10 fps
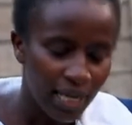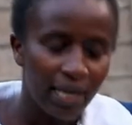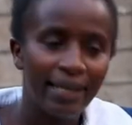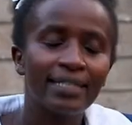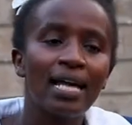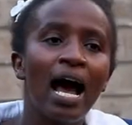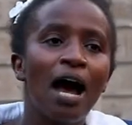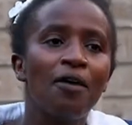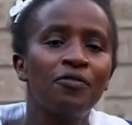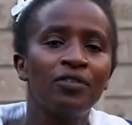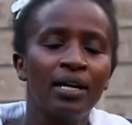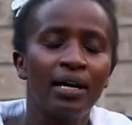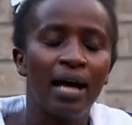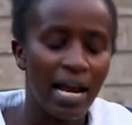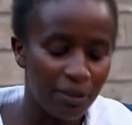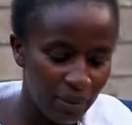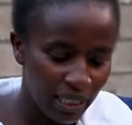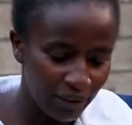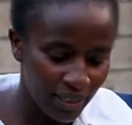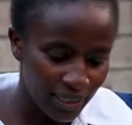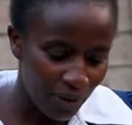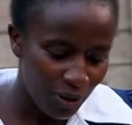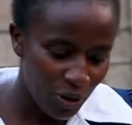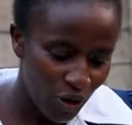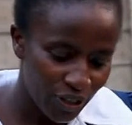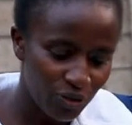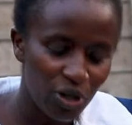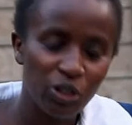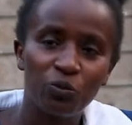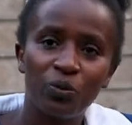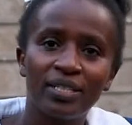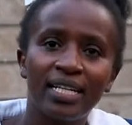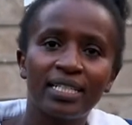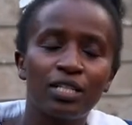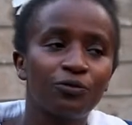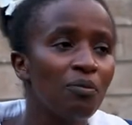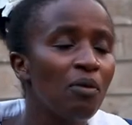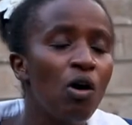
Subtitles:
Let us have and believe that our God is going to protect us from